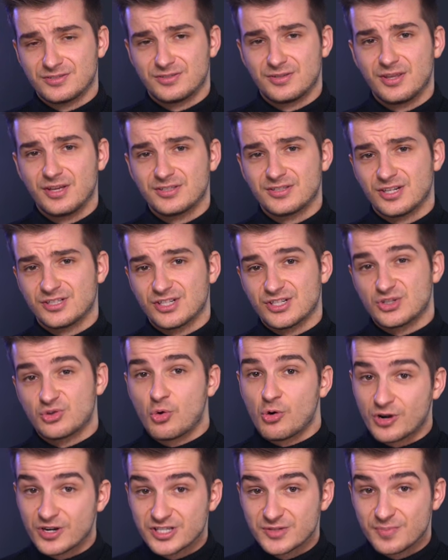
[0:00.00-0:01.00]
things such as
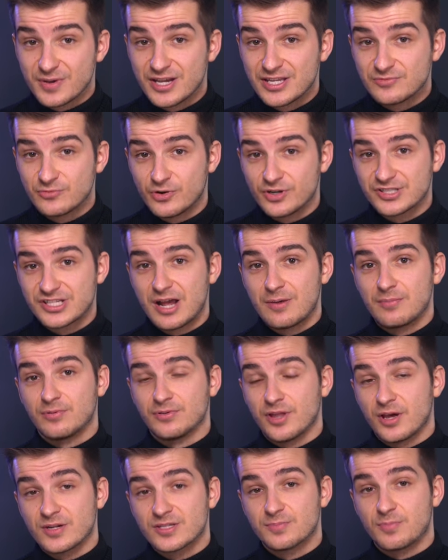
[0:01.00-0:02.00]
Squarespace, for example,
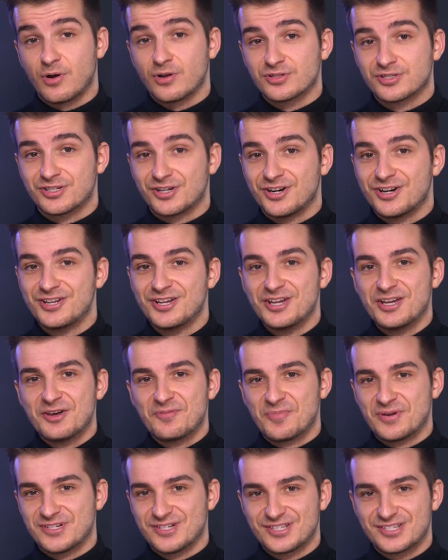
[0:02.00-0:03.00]
not a sponsor,
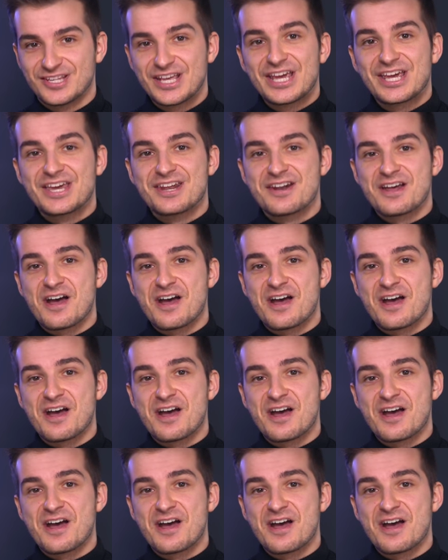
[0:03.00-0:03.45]
but just saying.